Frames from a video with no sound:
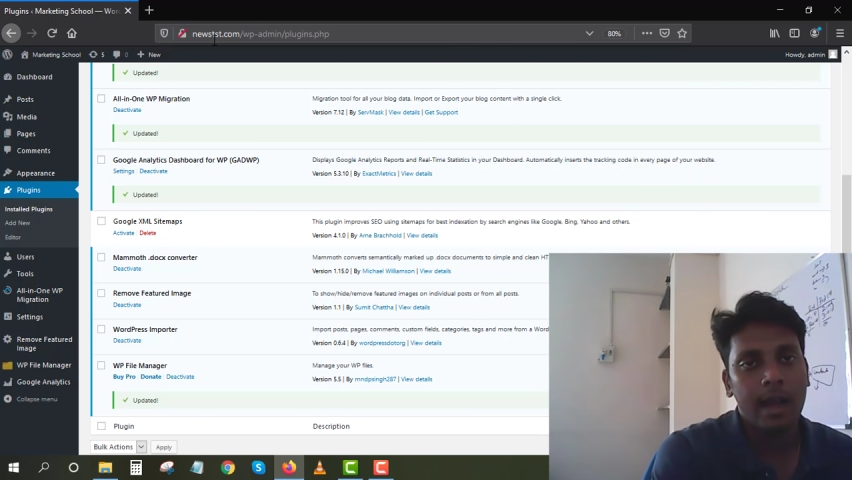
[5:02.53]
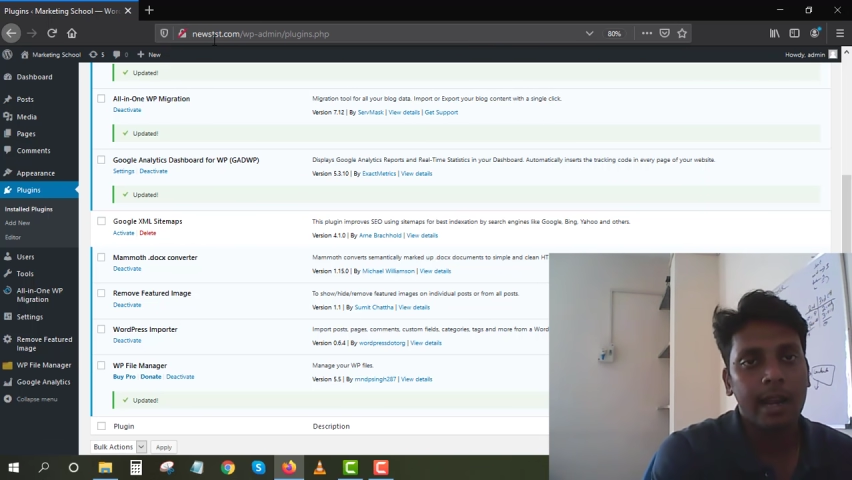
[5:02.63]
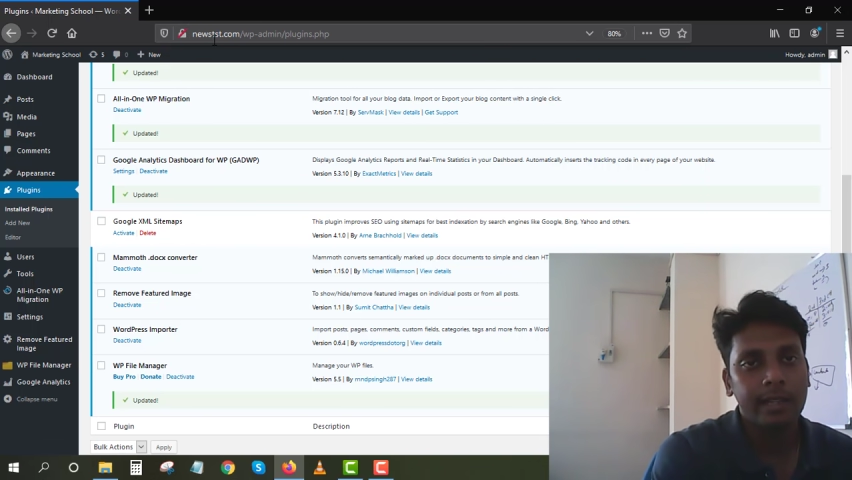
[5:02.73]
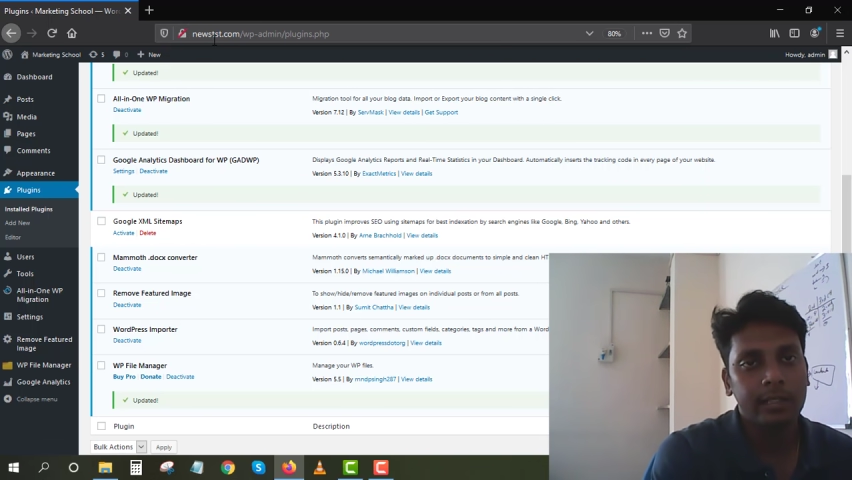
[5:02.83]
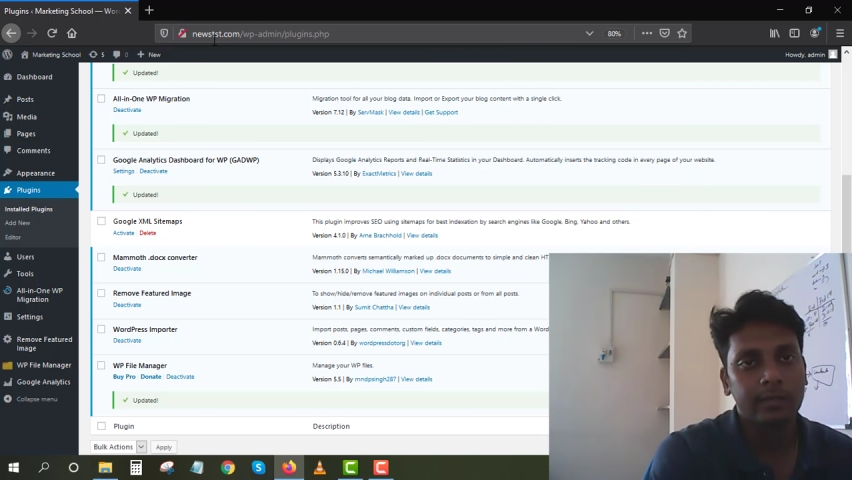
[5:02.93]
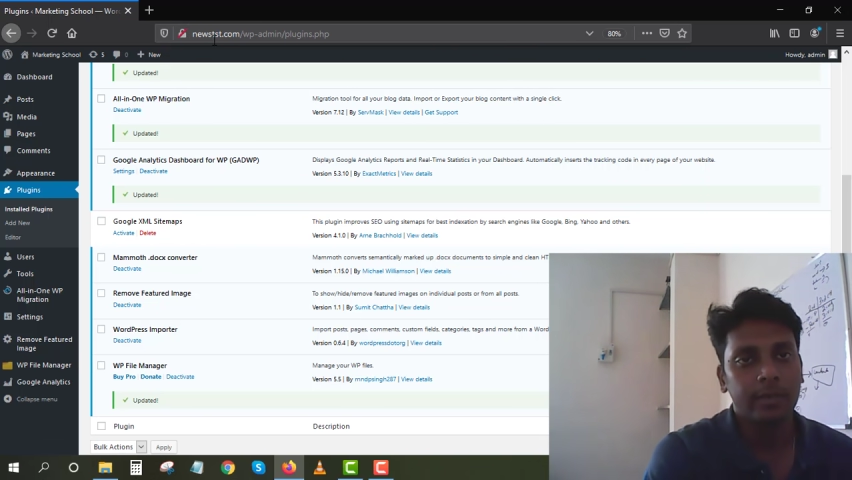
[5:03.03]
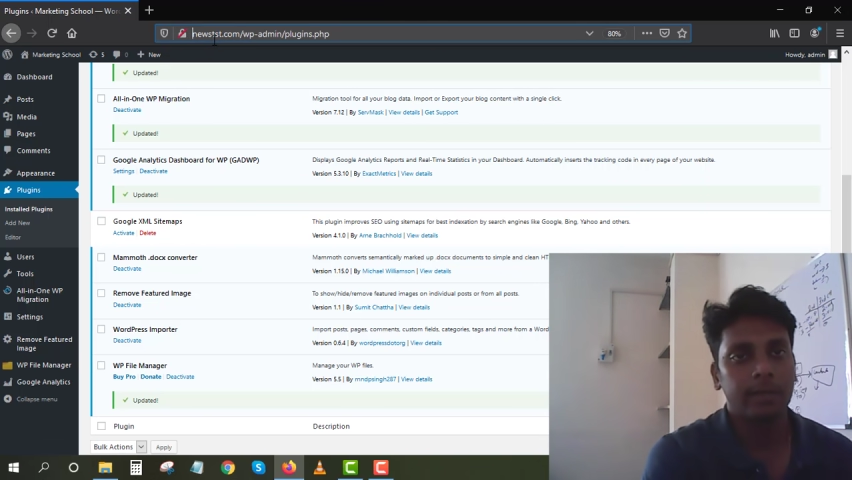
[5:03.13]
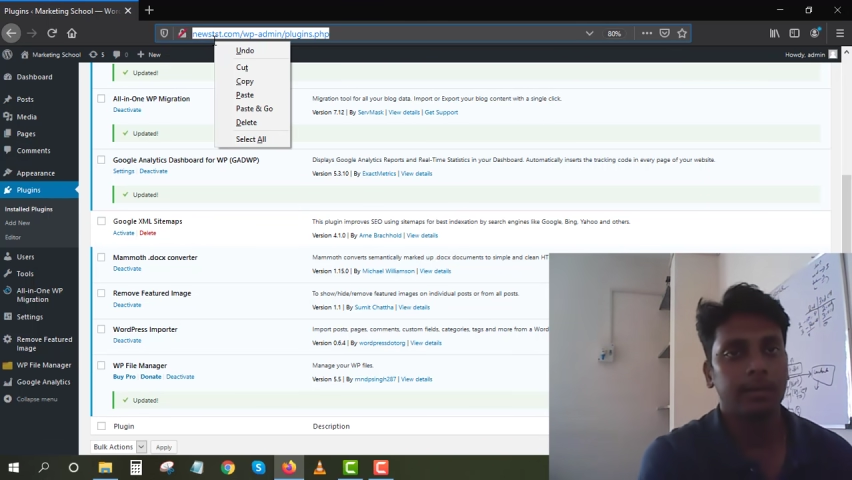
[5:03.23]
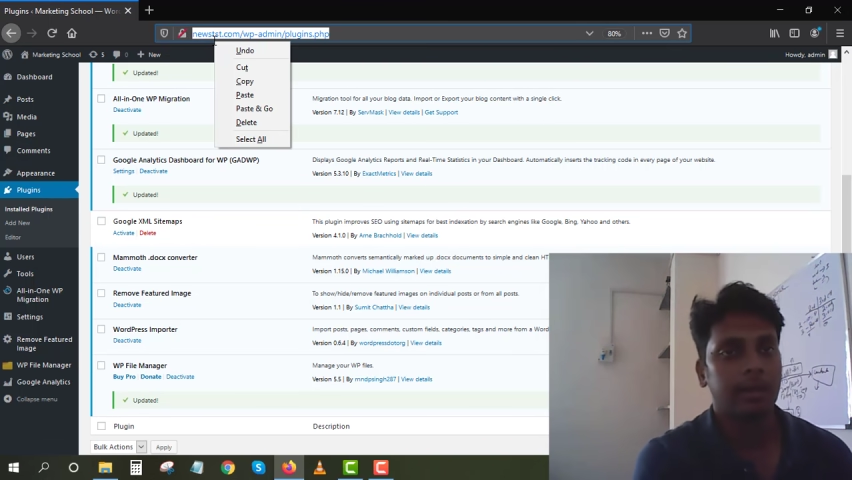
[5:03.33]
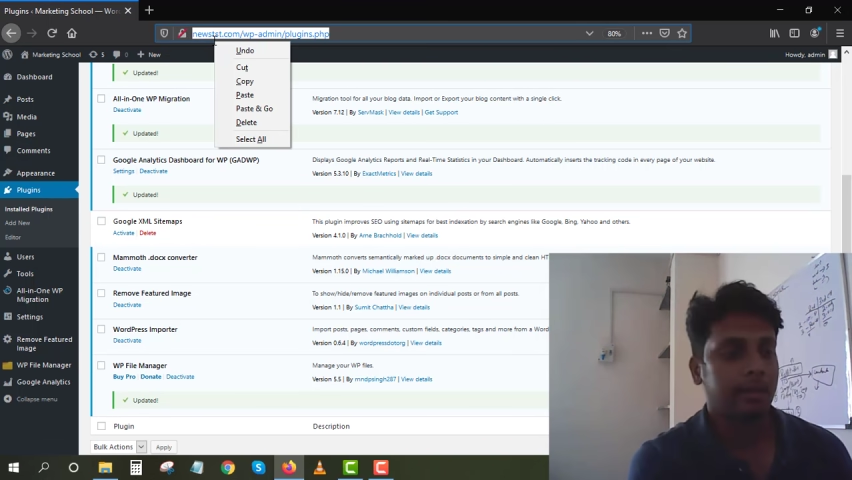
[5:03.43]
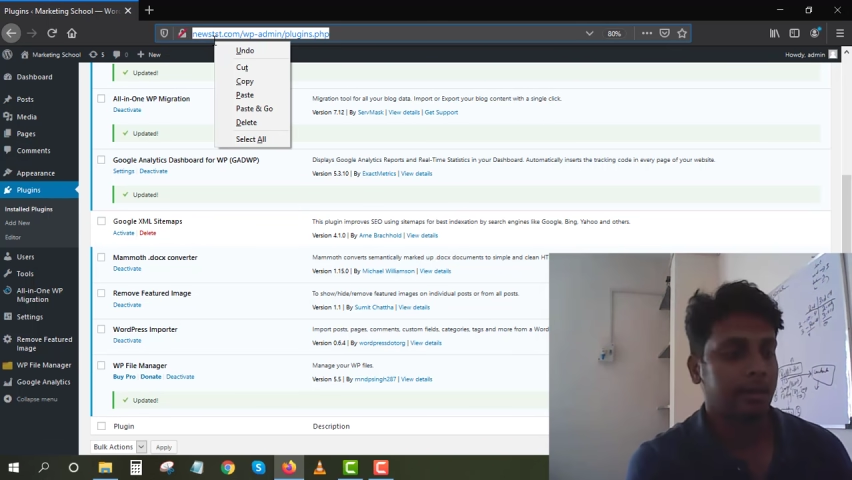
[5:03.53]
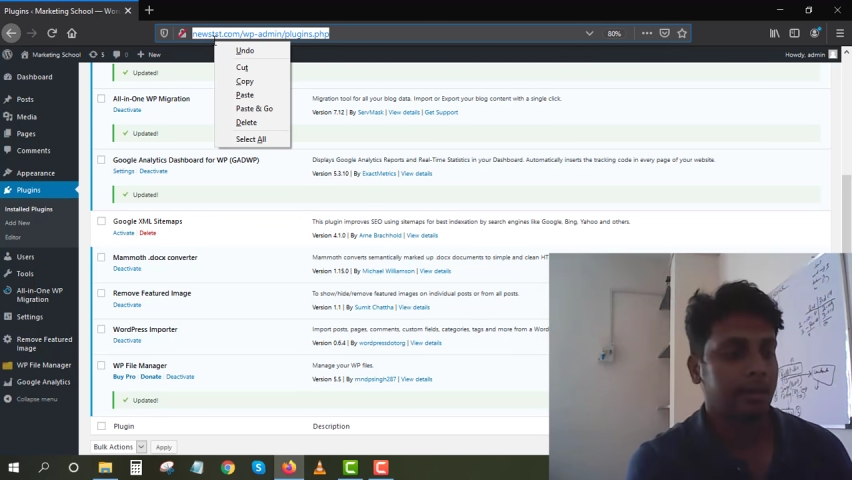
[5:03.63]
articles from.